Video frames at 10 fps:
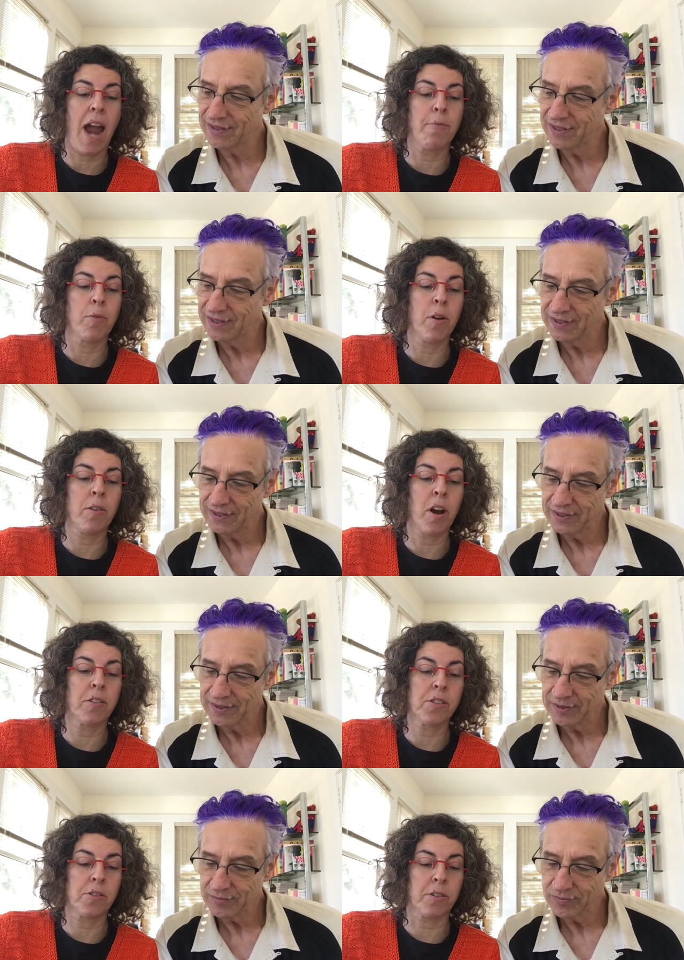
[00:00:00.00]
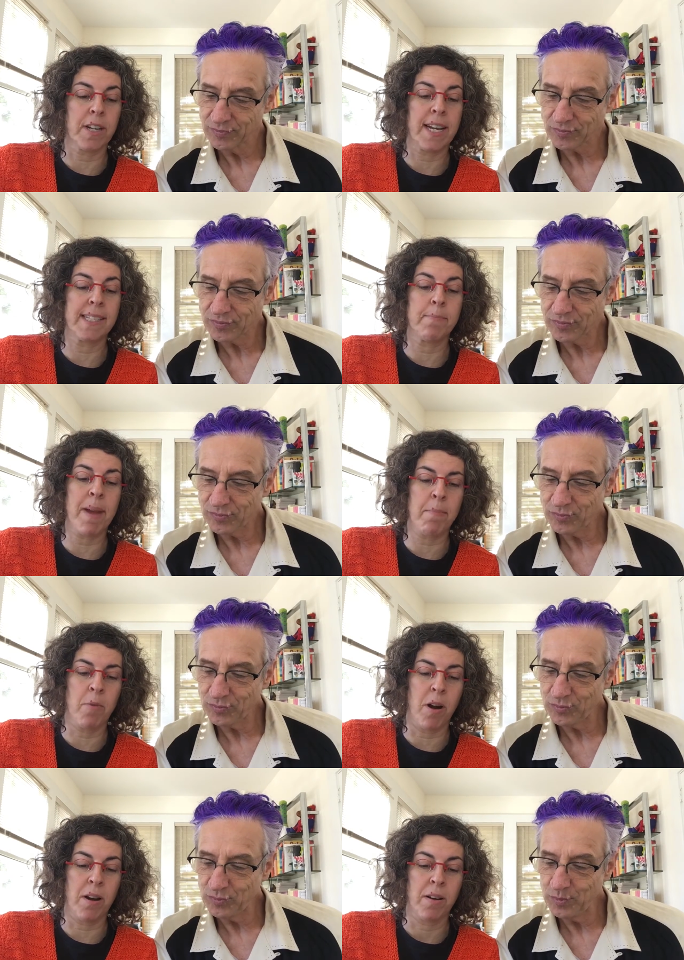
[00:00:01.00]
Speaker 1: I wrote our story as a
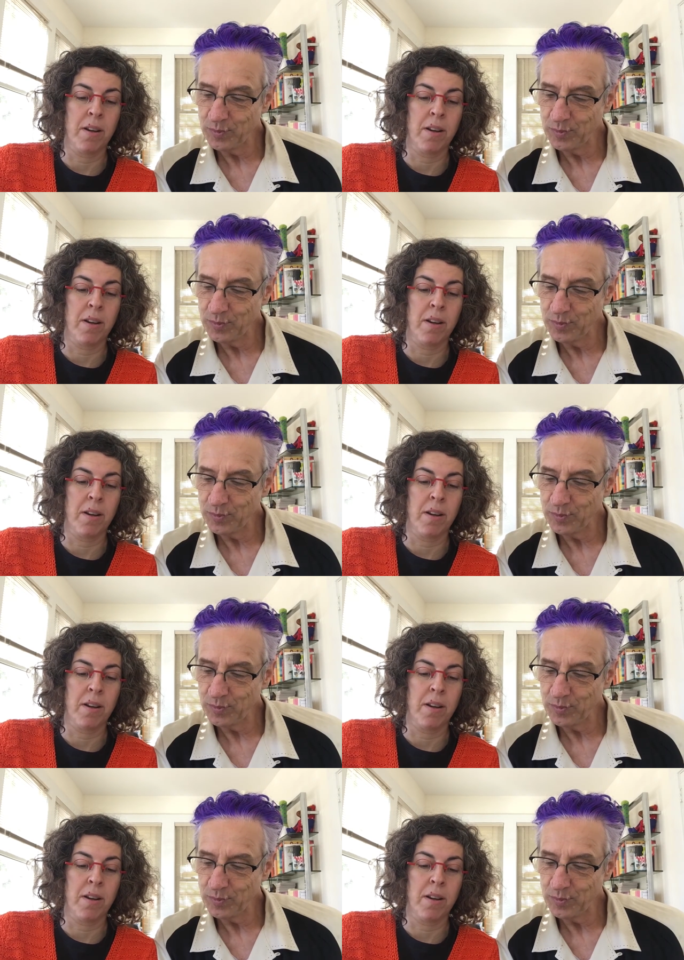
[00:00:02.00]
memoir.